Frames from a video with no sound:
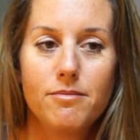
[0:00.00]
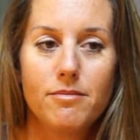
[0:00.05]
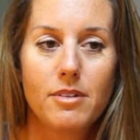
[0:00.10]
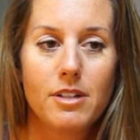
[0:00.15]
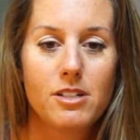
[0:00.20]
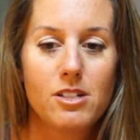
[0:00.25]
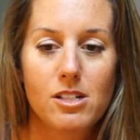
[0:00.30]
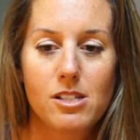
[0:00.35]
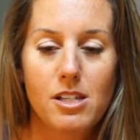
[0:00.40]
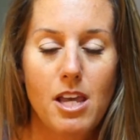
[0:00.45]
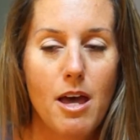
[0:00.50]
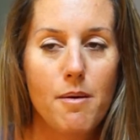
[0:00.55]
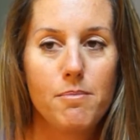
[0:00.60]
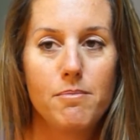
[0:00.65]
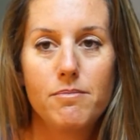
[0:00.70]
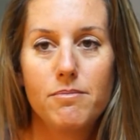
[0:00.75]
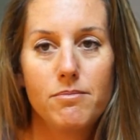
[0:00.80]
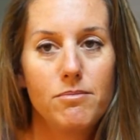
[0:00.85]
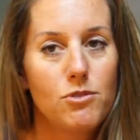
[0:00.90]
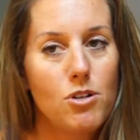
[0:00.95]
it just kept
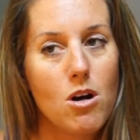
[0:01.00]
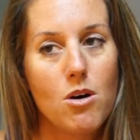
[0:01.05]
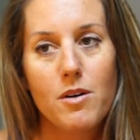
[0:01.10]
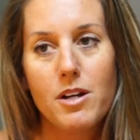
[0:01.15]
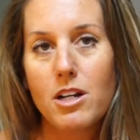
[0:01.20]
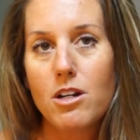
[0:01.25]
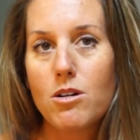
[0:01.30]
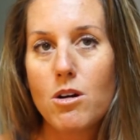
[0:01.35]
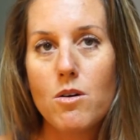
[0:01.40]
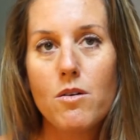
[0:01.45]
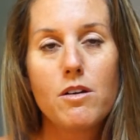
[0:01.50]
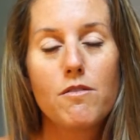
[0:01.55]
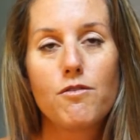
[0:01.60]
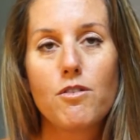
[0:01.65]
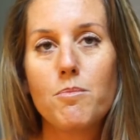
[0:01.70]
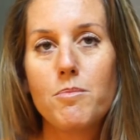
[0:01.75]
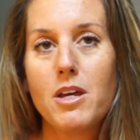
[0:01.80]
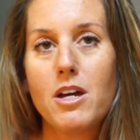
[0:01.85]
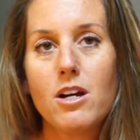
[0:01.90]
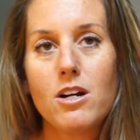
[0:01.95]
going and going
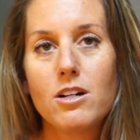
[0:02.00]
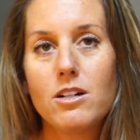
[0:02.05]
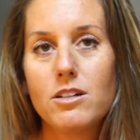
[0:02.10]
from there.